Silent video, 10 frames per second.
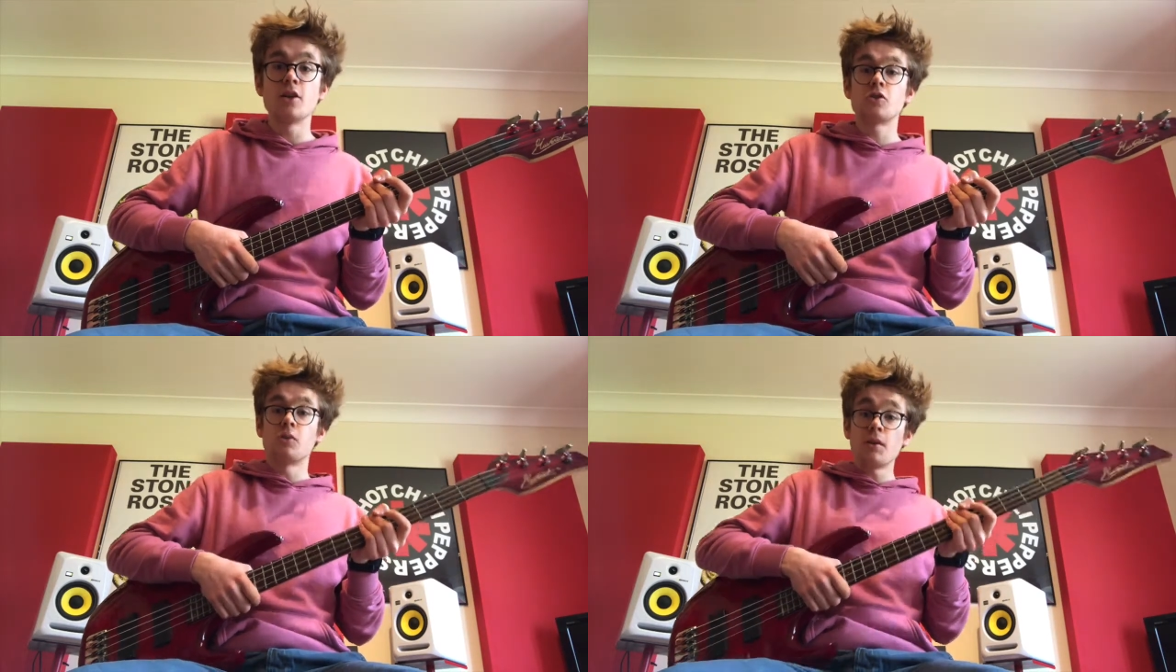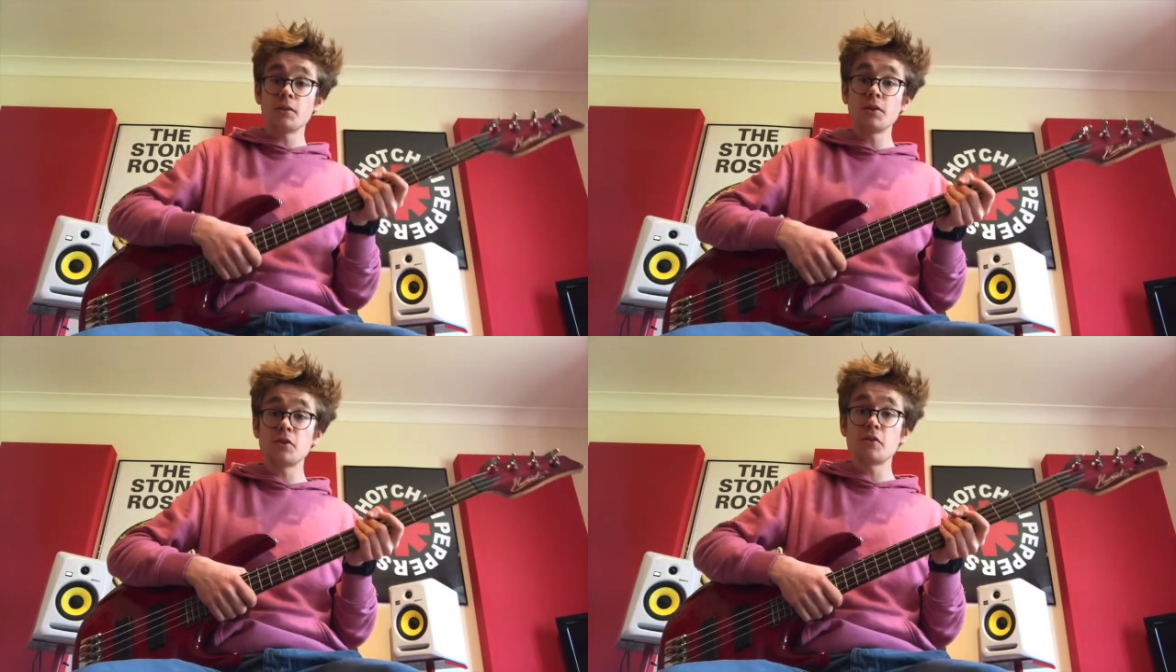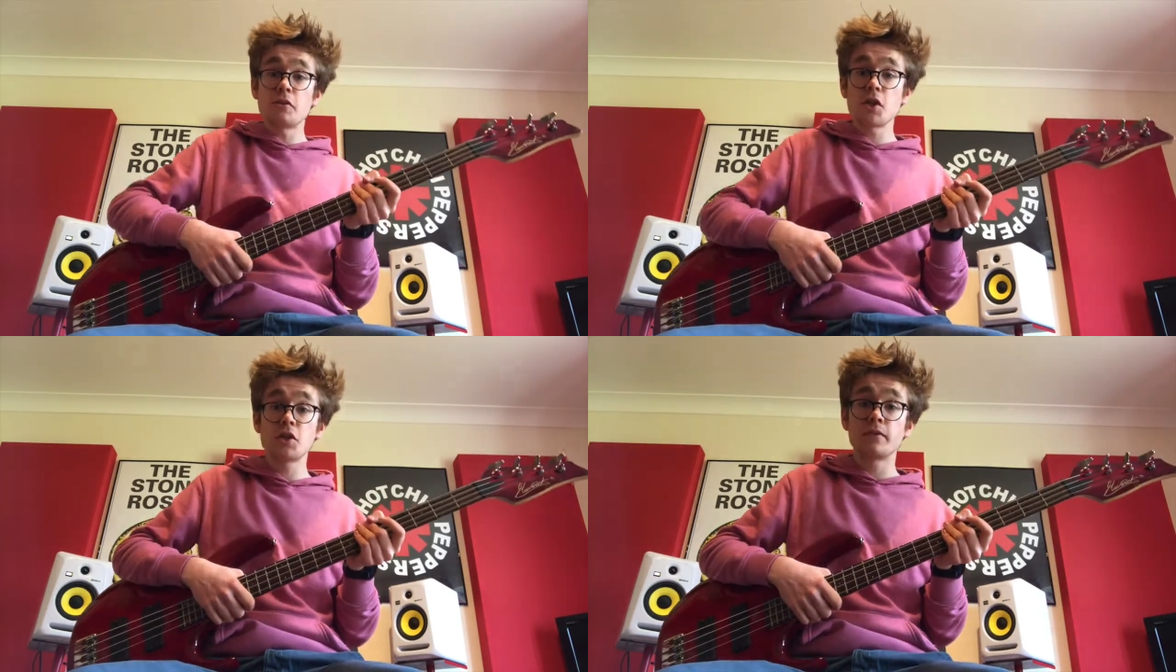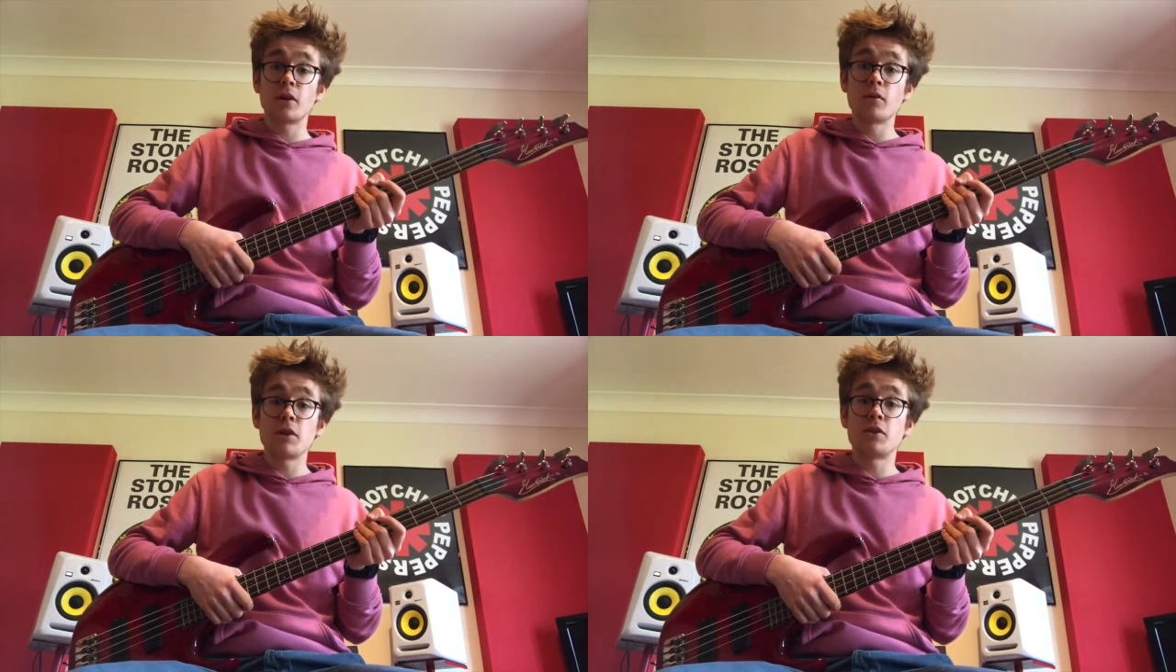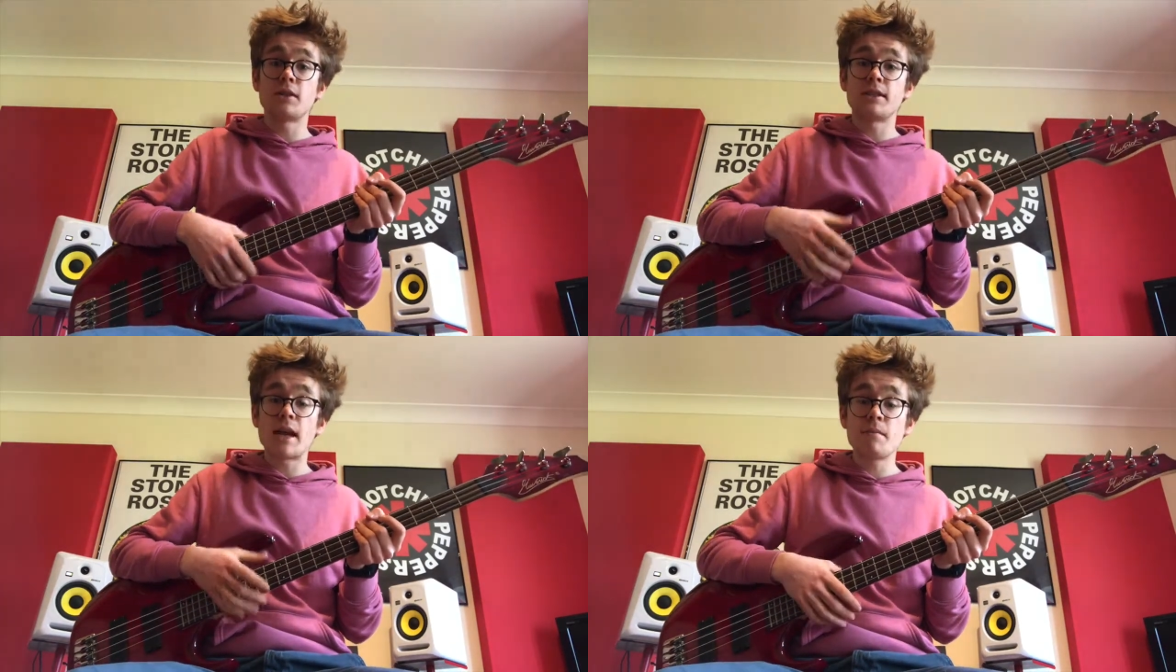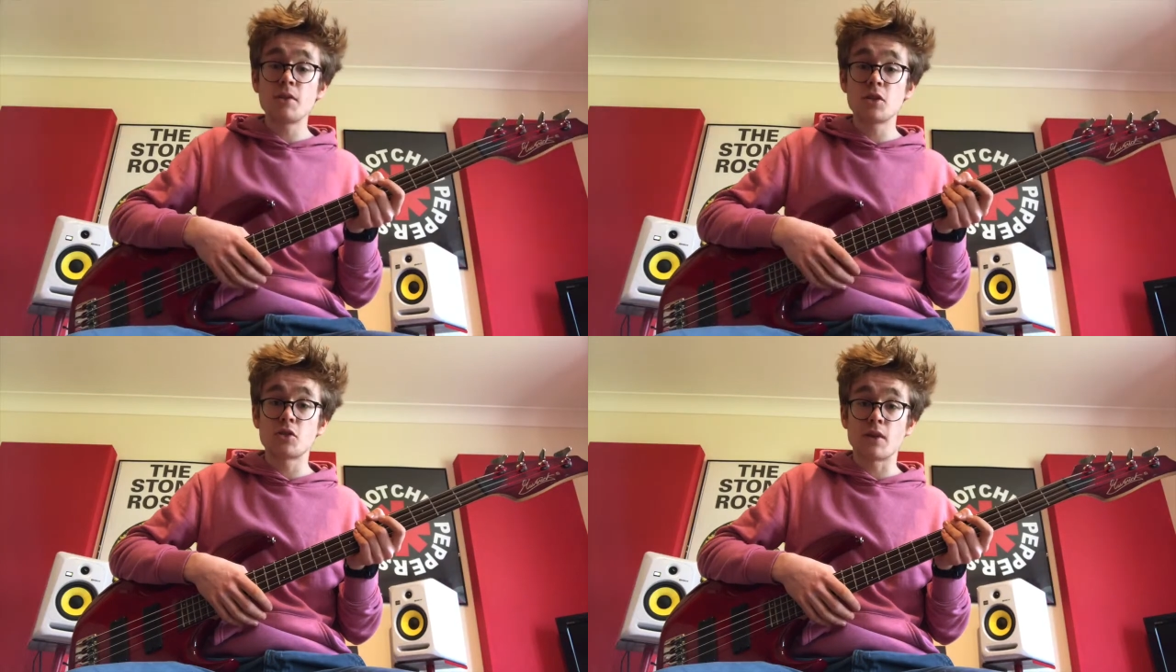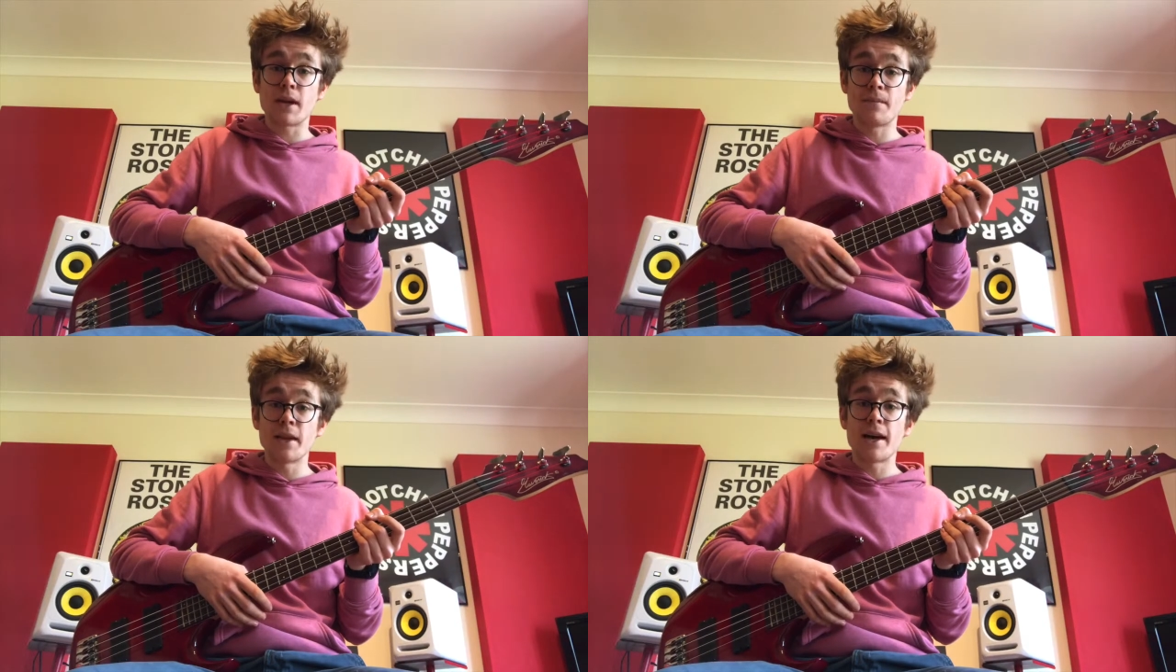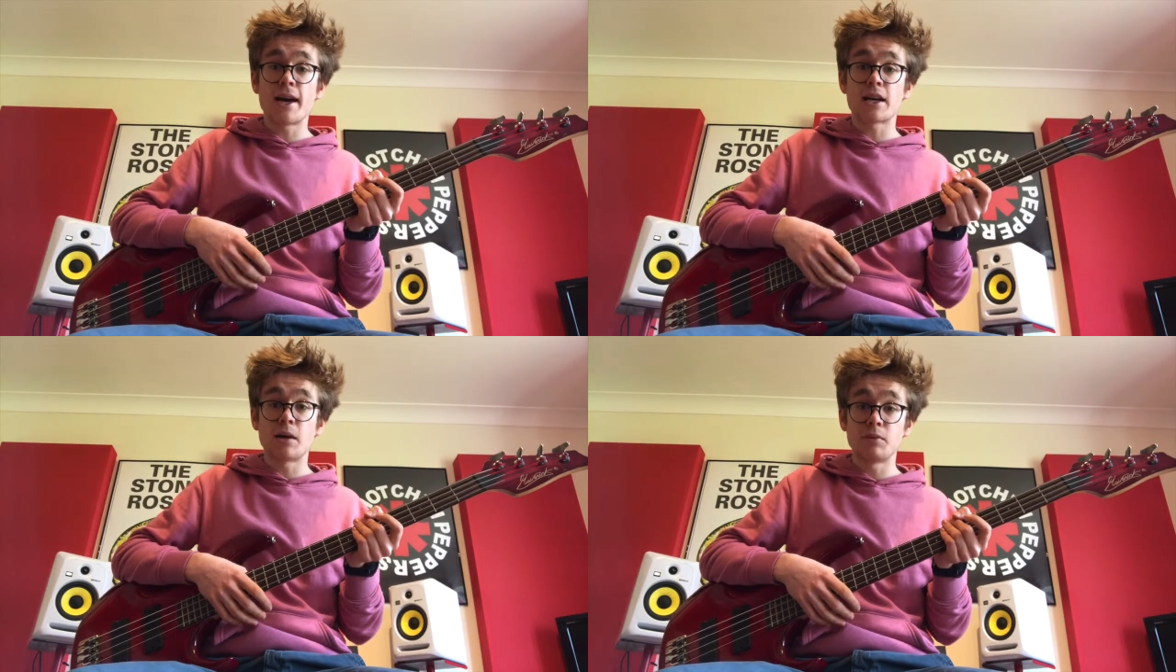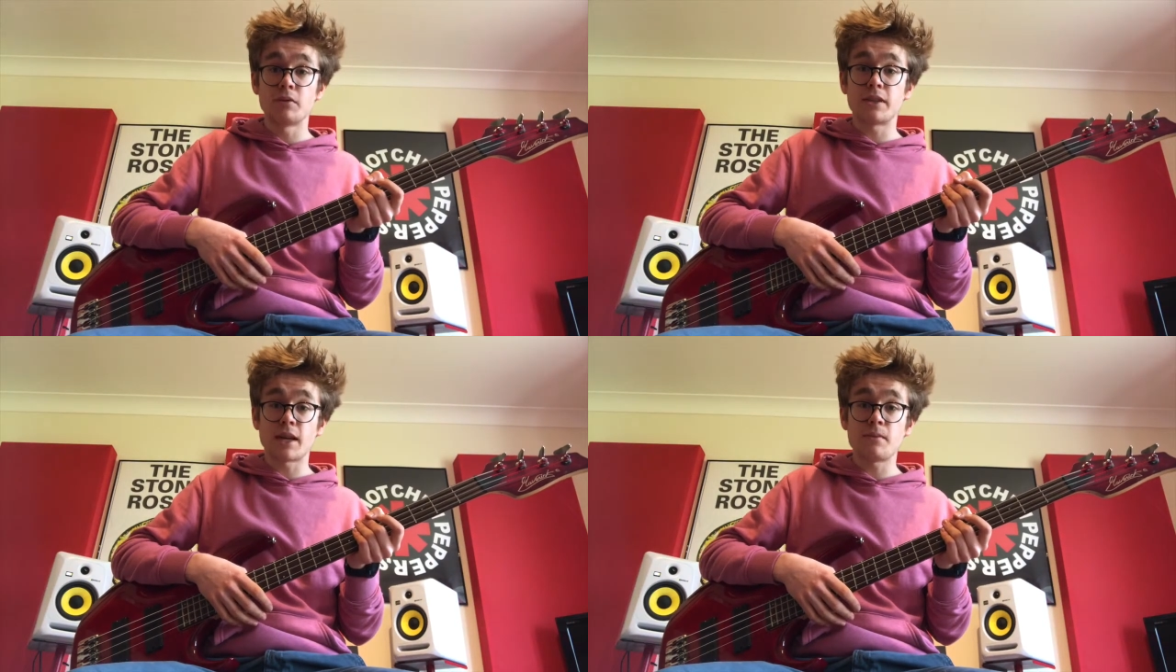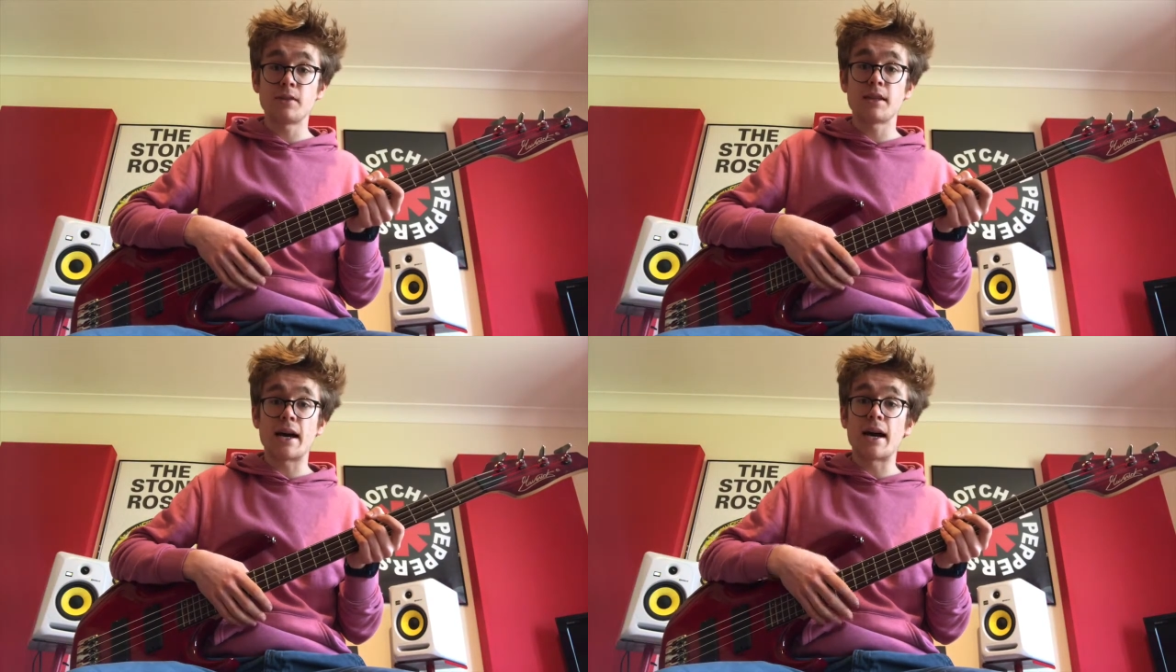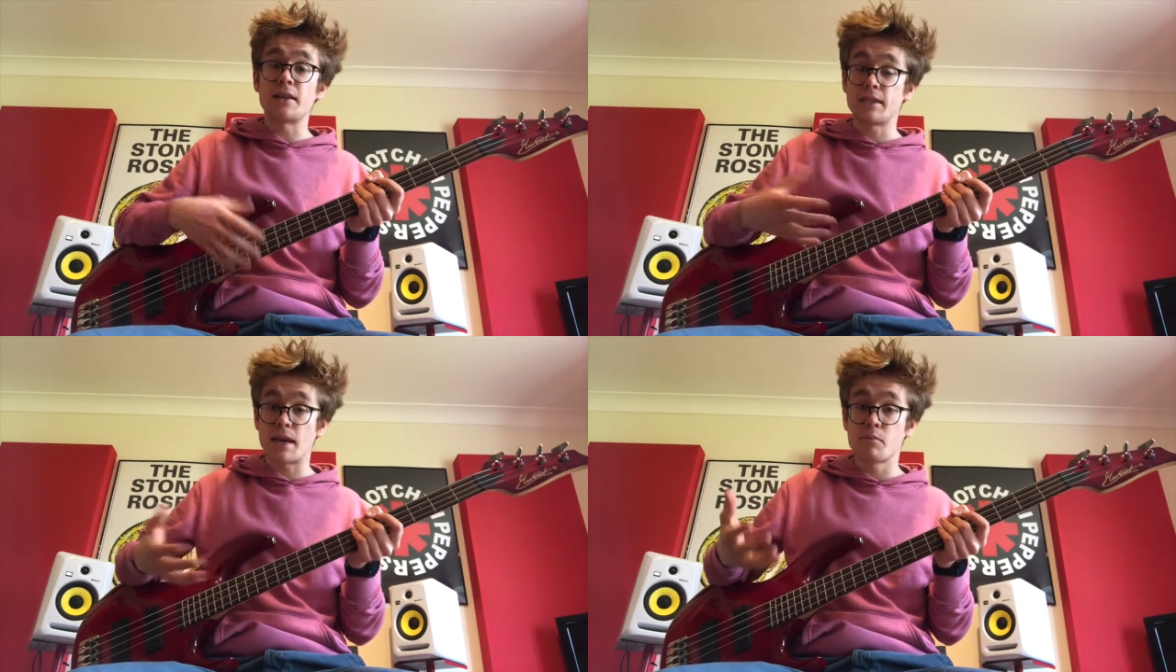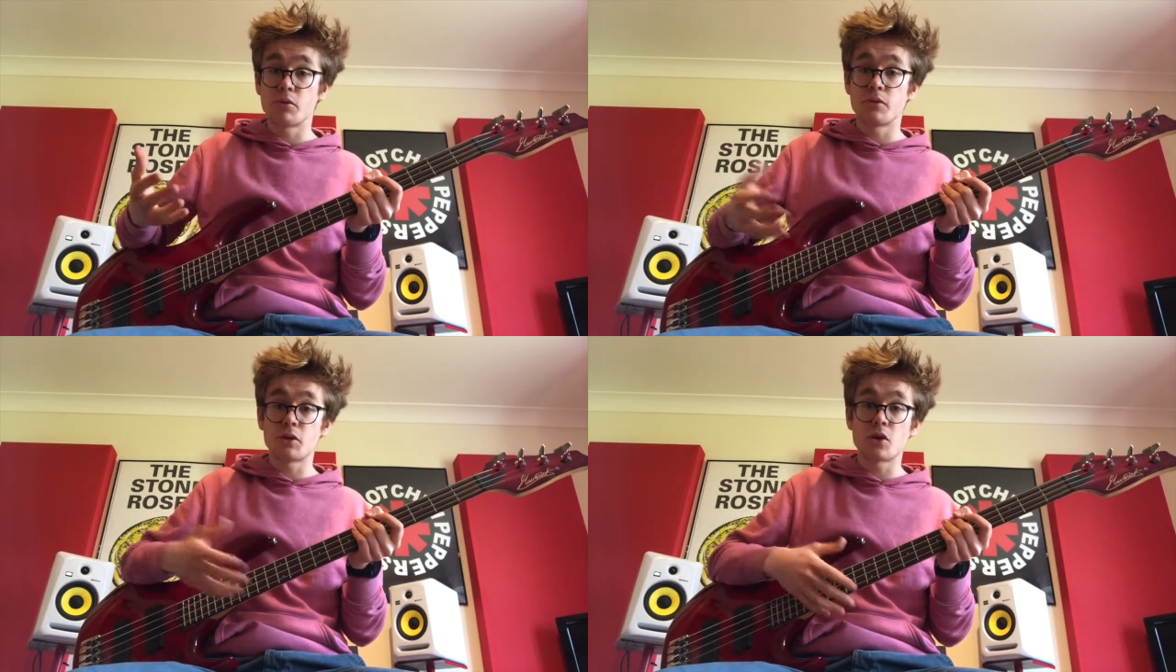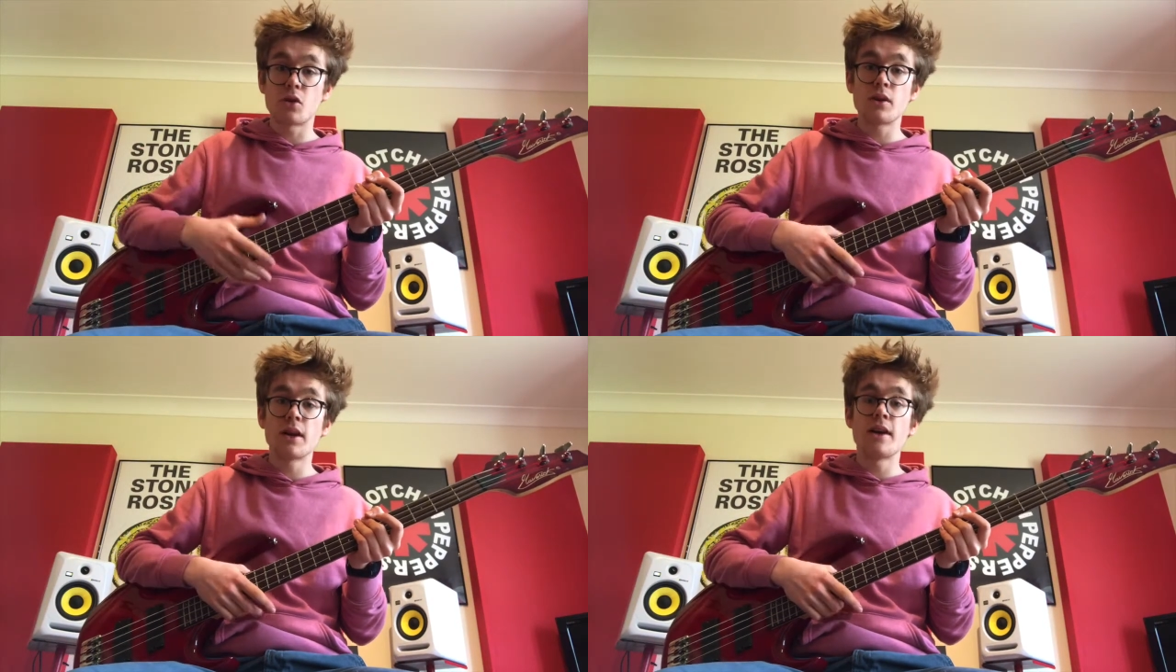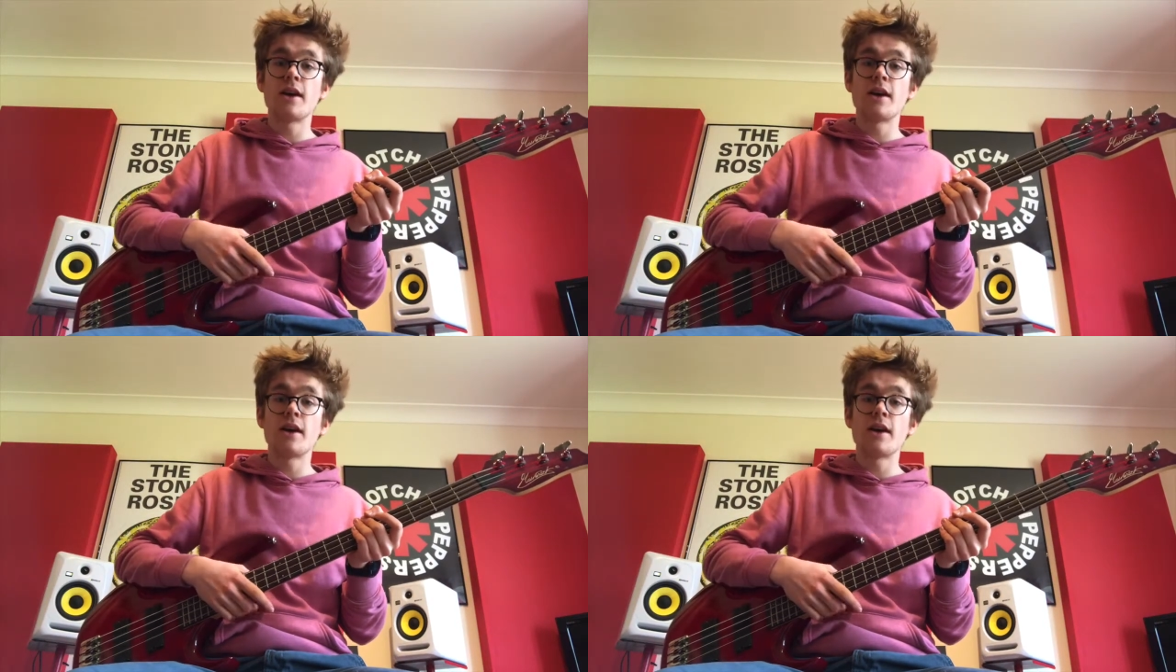So what I'm going to do first of all is just demonstrate a couple of times at the tempo of the song